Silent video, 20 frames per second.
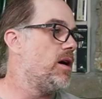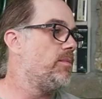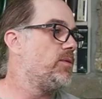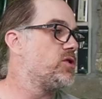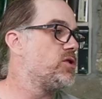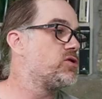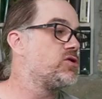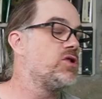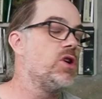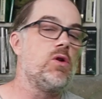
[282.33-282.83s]

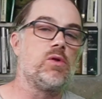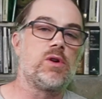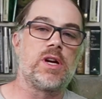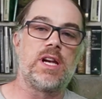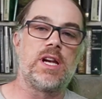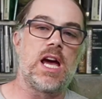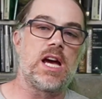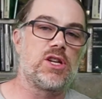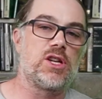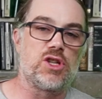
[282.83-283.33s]
there's no
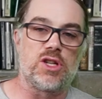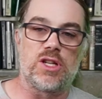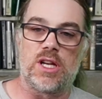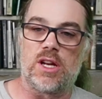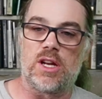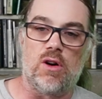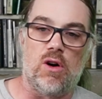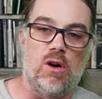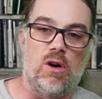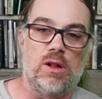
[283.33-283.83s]
connection
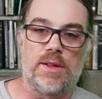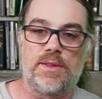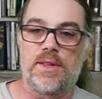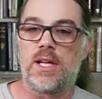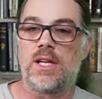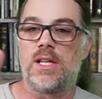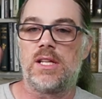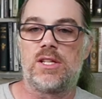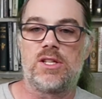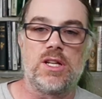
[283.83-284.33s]
at all,
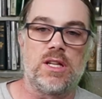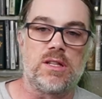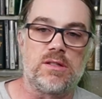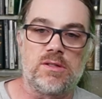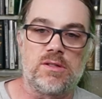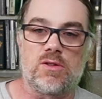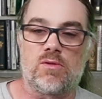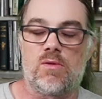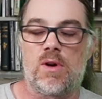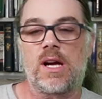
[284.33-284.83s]
and she
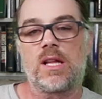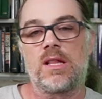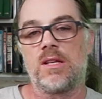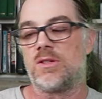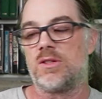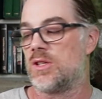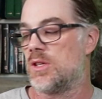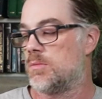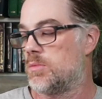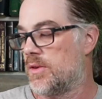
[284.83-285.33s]
doesn't directly
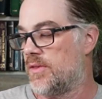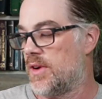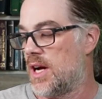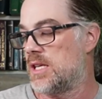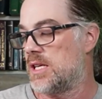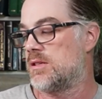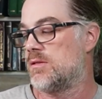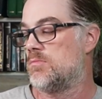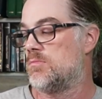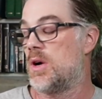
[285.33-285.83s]

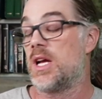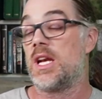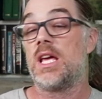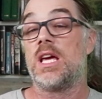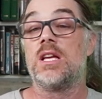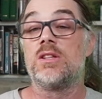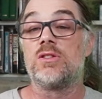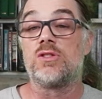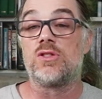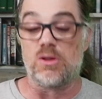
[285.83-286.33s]
supervise her, but
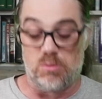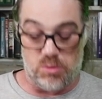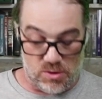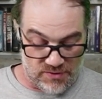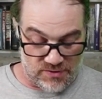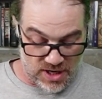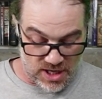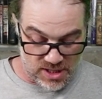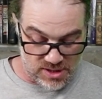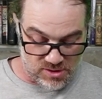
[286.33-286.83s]
his
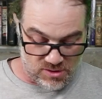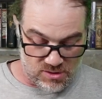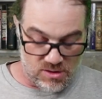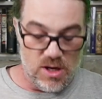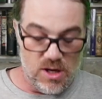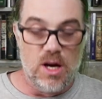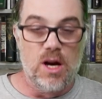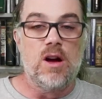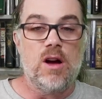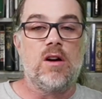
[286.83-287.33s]
supervisor,
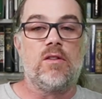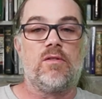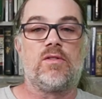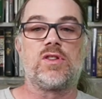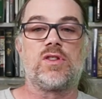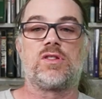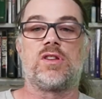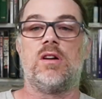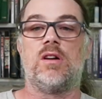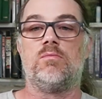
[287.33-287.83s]

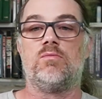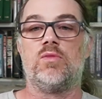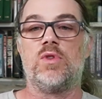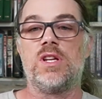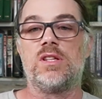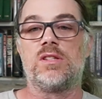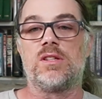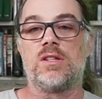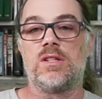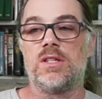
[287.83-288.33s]
for some
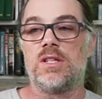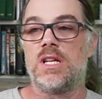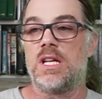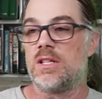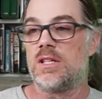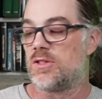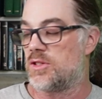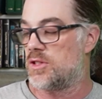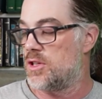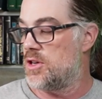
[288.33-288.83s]
reason,
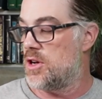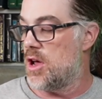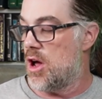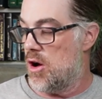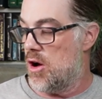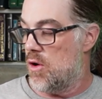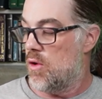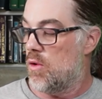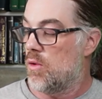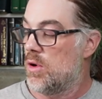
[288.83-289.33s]
needs to
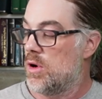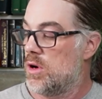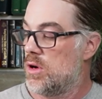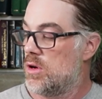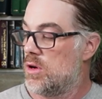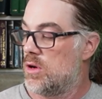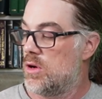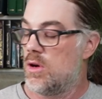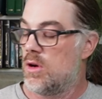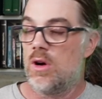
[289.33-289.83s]
know
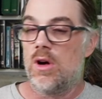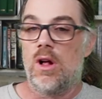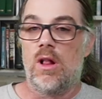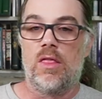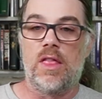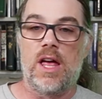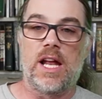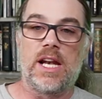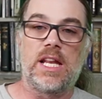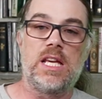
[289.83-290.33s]

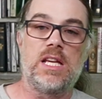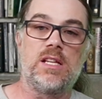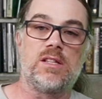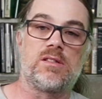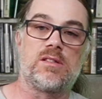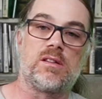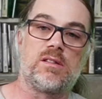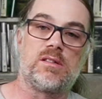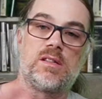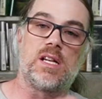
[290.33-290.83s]
that he
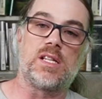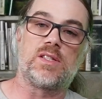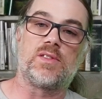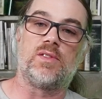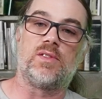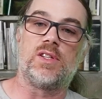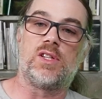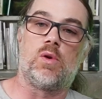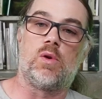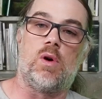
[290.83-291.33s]

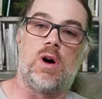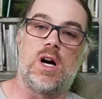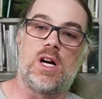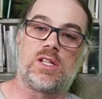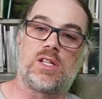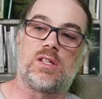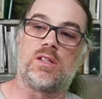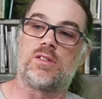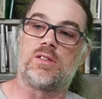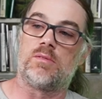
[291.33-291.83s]
successfully
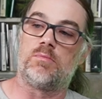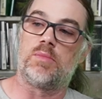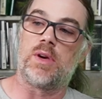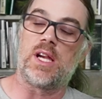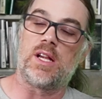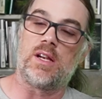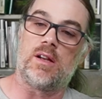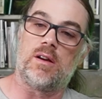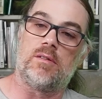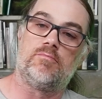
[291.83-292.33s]
quashed the
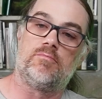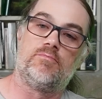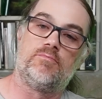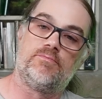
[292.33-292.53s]
subpoena.